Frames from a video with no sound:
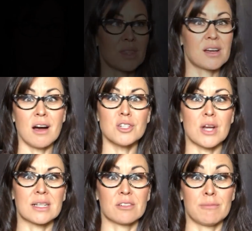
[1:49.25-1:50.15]
The
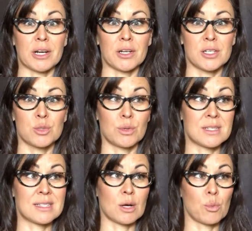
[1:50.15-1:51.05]
contract of marriage
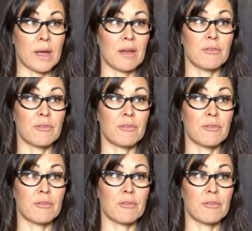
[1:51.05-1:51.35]
was a way